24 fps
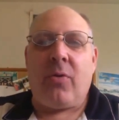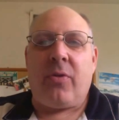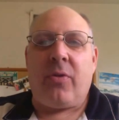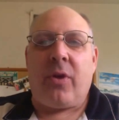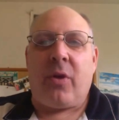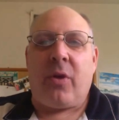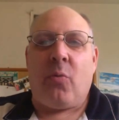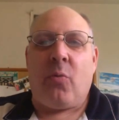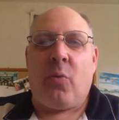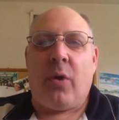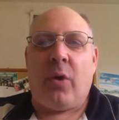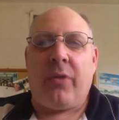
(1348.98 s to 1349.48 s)

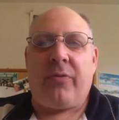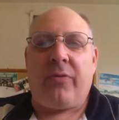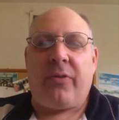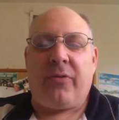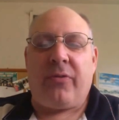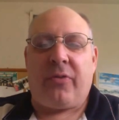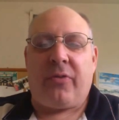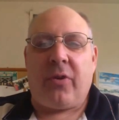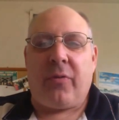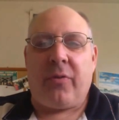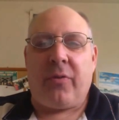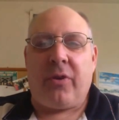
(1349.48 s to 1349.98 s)
was the
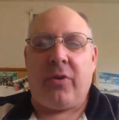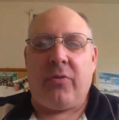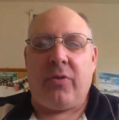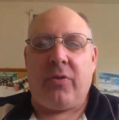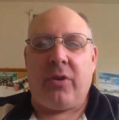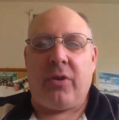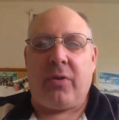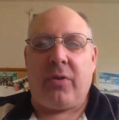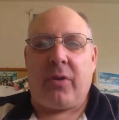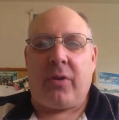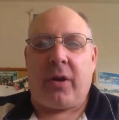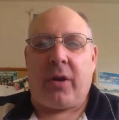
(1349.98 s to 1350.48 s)
Soviet
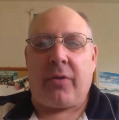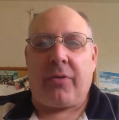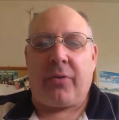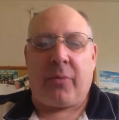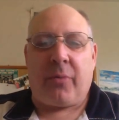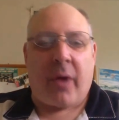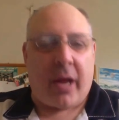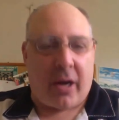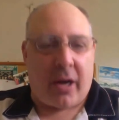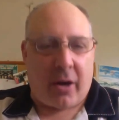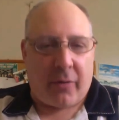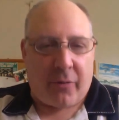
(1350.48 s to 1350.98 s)
Union a
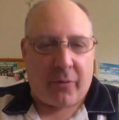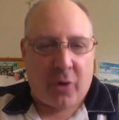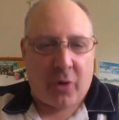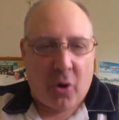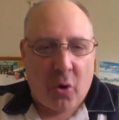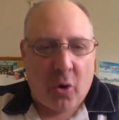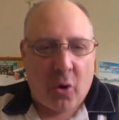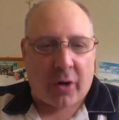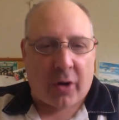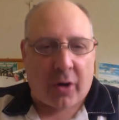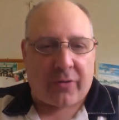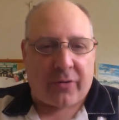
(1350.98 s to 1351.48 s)
threat? Of
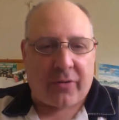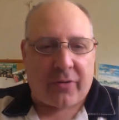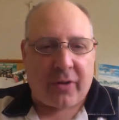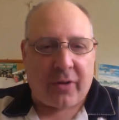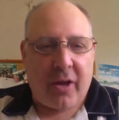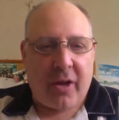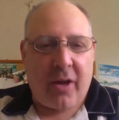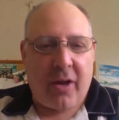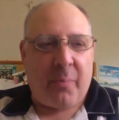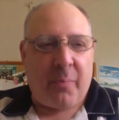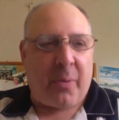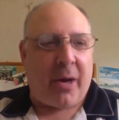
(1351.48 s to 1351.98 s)
course,
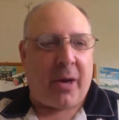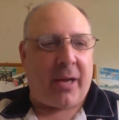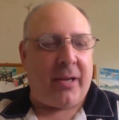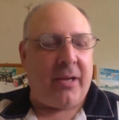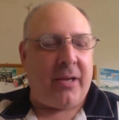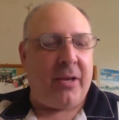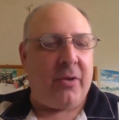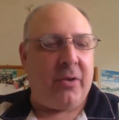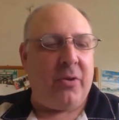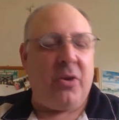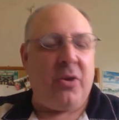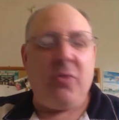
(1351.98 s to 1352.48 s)
but
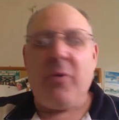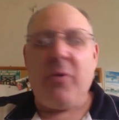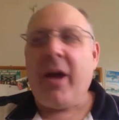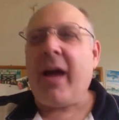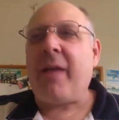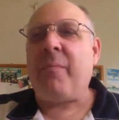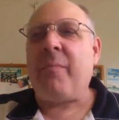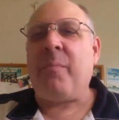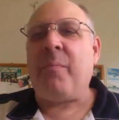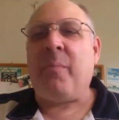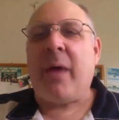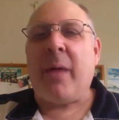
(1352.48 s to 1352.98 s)
you
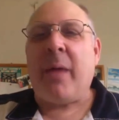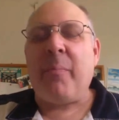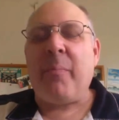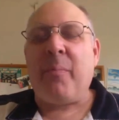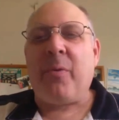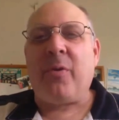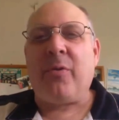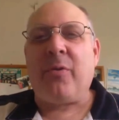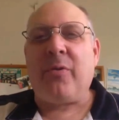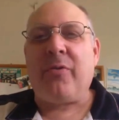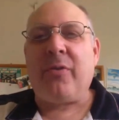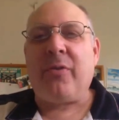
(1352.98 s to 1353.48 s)
had
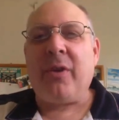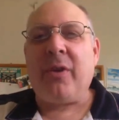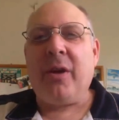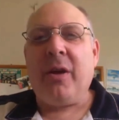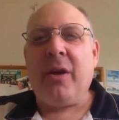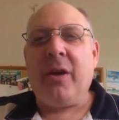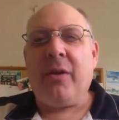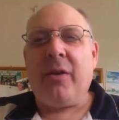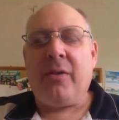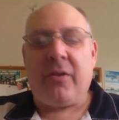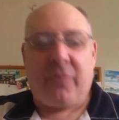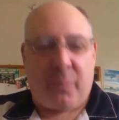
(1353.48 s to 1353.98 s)
members.
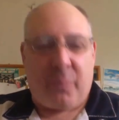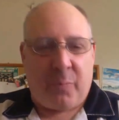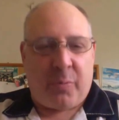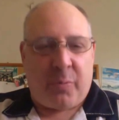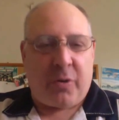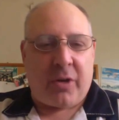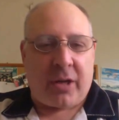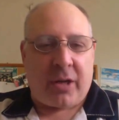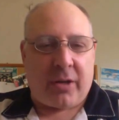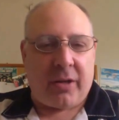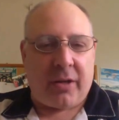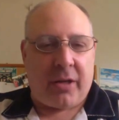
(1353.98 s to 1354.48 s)
This
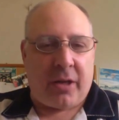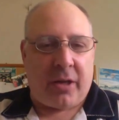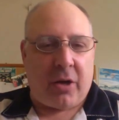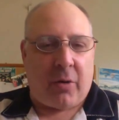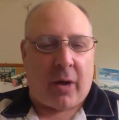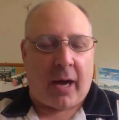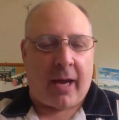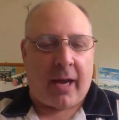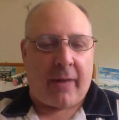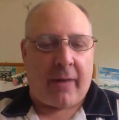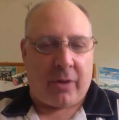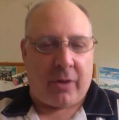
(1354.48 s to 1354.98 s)
particularly,
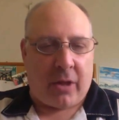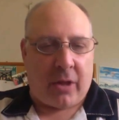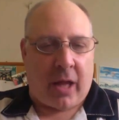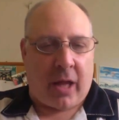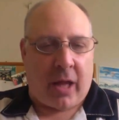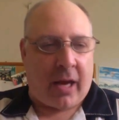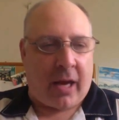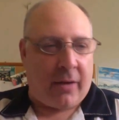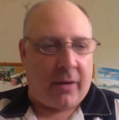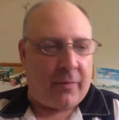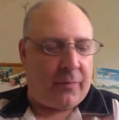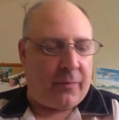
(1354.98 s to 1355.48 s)
I have a
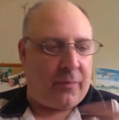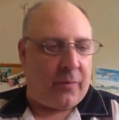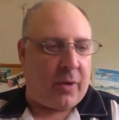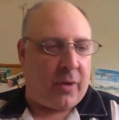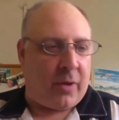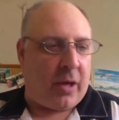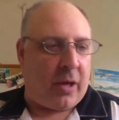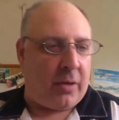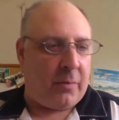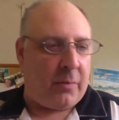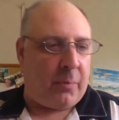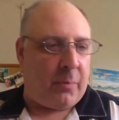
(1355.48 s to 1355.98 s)
lot of
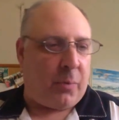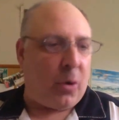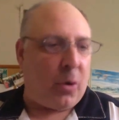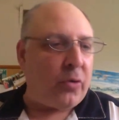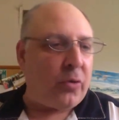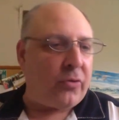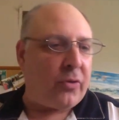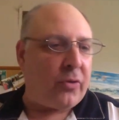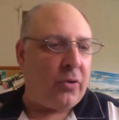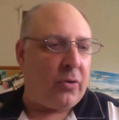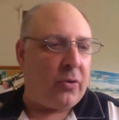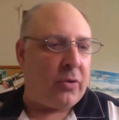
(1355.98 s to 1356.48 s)

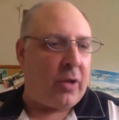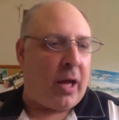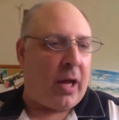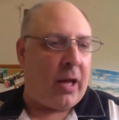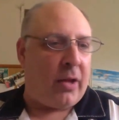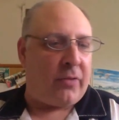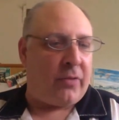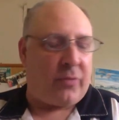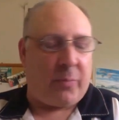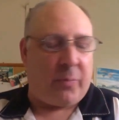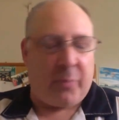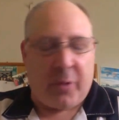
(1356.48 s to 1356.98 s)
personal
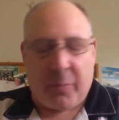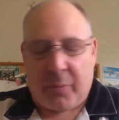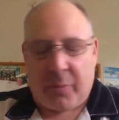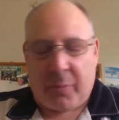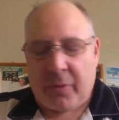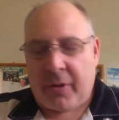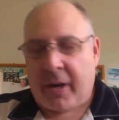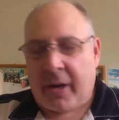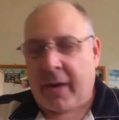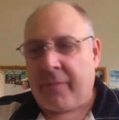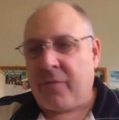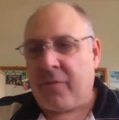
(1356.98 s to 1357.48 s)
knowledge from people
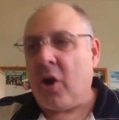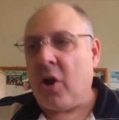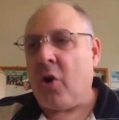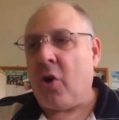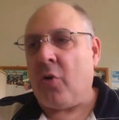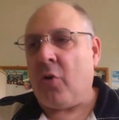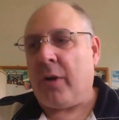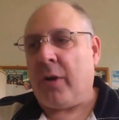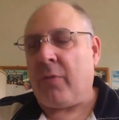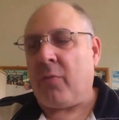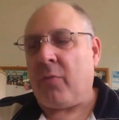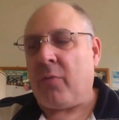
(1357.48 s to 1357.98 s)
that I've
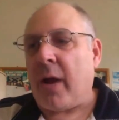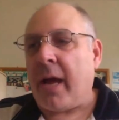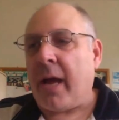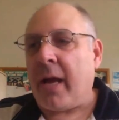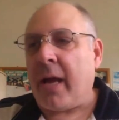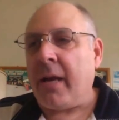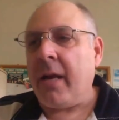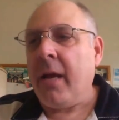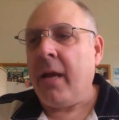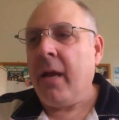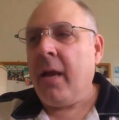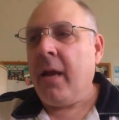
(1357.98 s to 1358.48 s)
known and
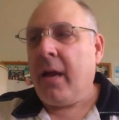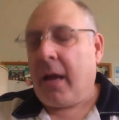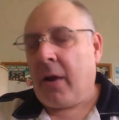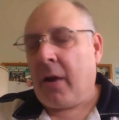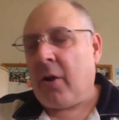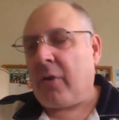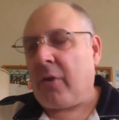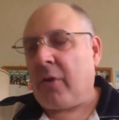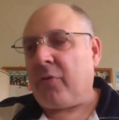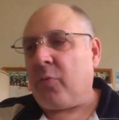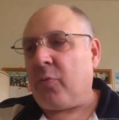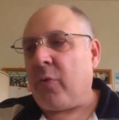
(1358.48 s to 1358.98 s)
read, and
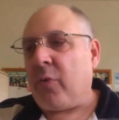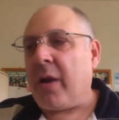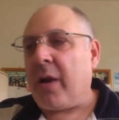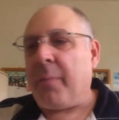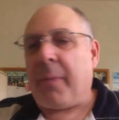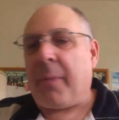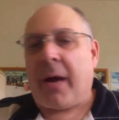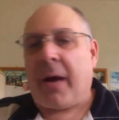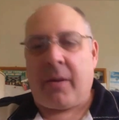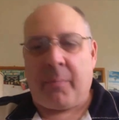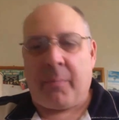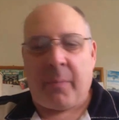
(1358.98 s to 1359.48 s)
also read
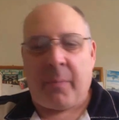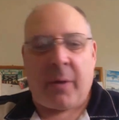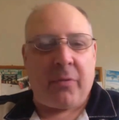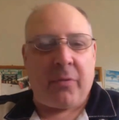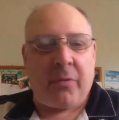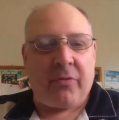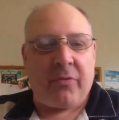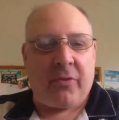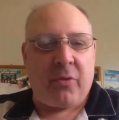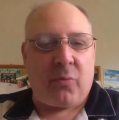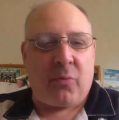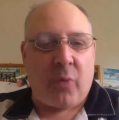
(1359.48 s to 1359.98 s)
about
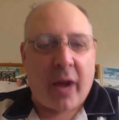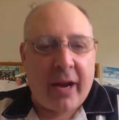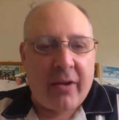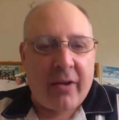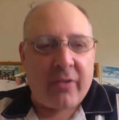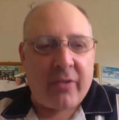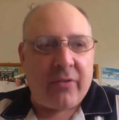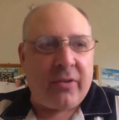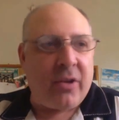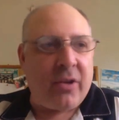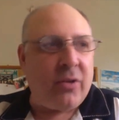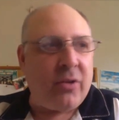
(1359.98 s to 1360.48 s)
members of the
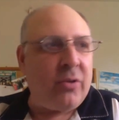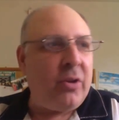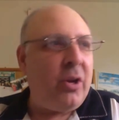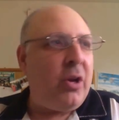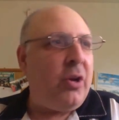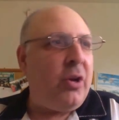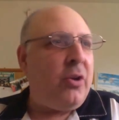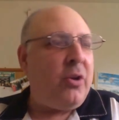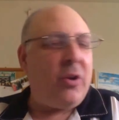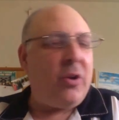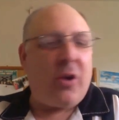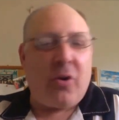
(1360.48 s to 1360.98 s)
Writers Guild,
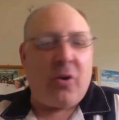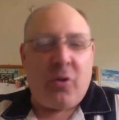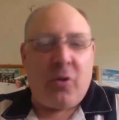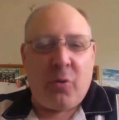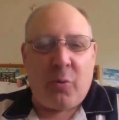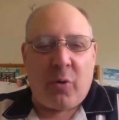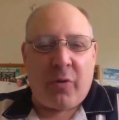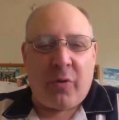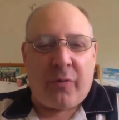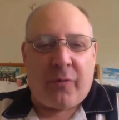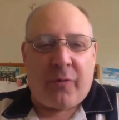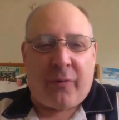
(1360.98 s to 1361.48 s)
who
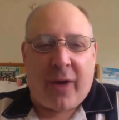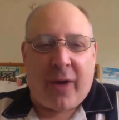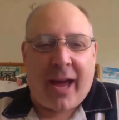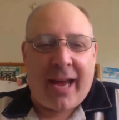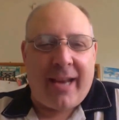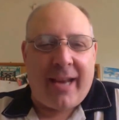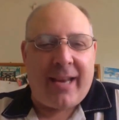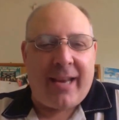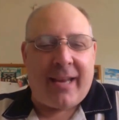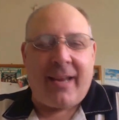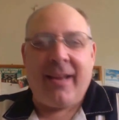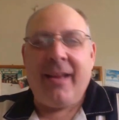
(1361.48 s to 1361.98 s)
were
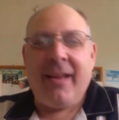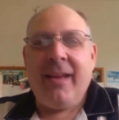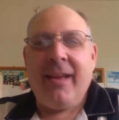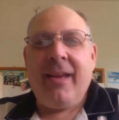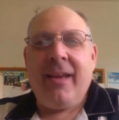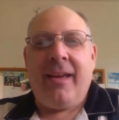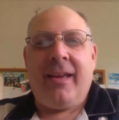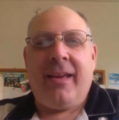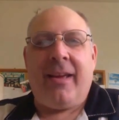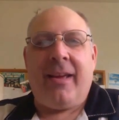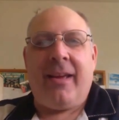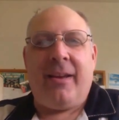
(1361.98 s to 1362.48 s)
fighting
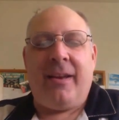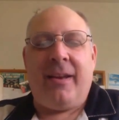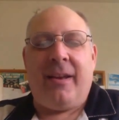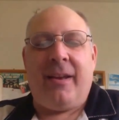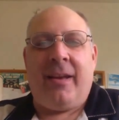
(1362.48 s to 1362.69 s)
in